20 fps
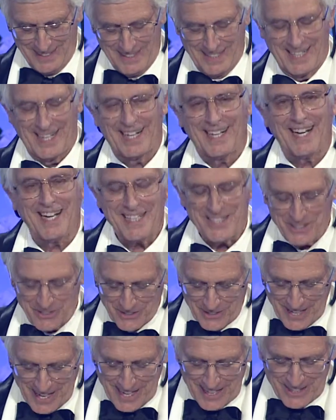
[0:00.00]
I'd like to
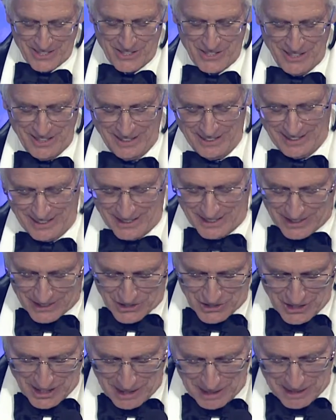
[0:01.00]
thank
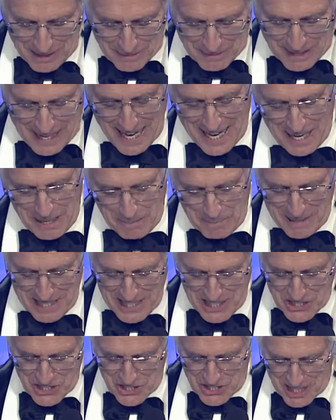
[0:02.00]

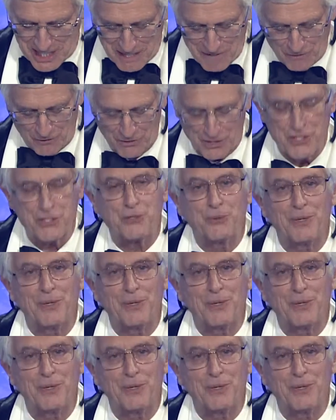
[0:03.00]
JABC for this